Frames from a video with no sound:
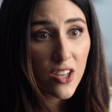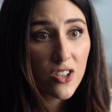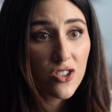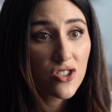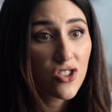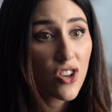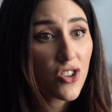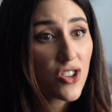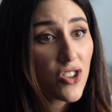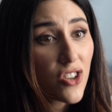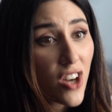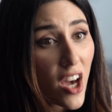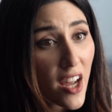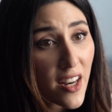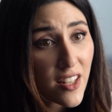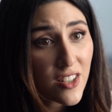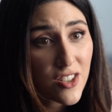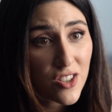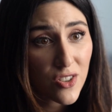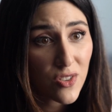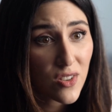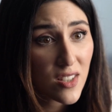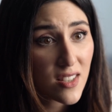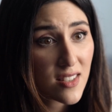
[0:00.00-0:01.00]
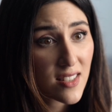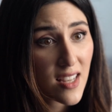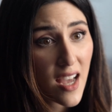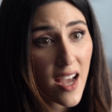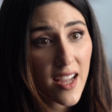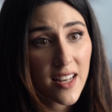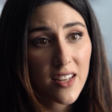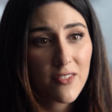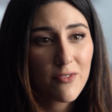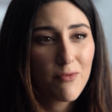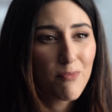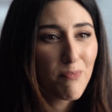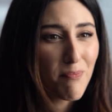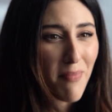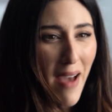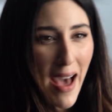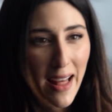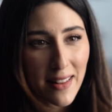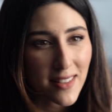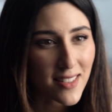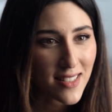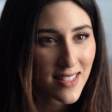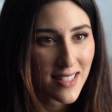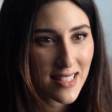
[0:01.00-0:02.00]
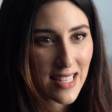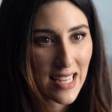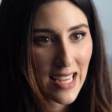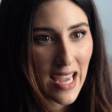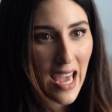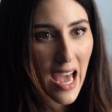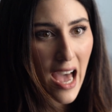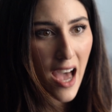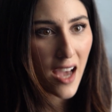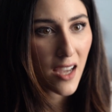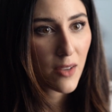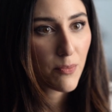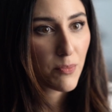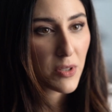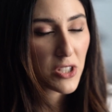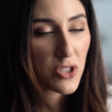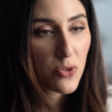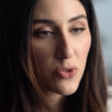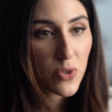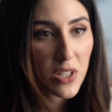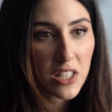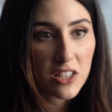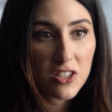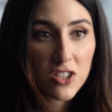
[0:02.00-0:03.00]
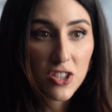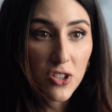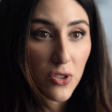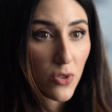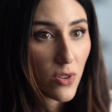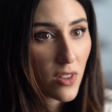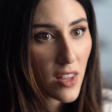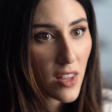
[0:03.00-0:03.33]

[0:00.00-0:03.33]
So you gotta do this kind of balancing act between two